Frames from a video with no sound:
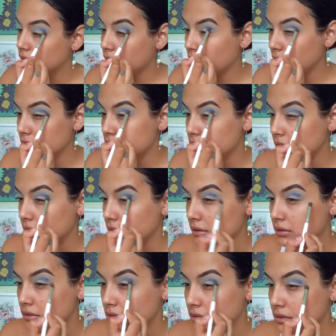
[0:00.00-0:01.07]
got a
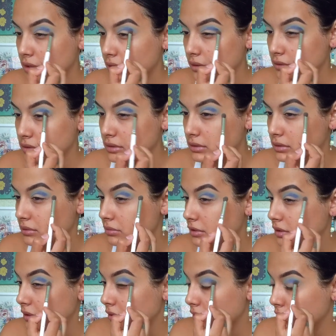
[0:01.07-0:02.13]
challenge. Challenge accepted.